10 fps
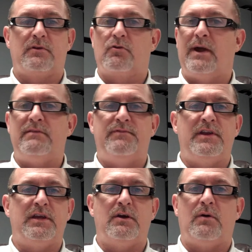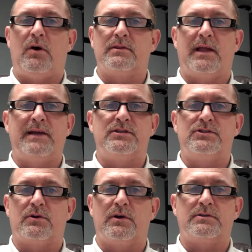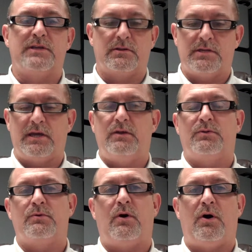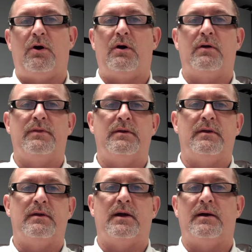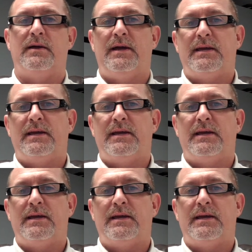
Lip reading: Great video online tutorials that'll take you through all the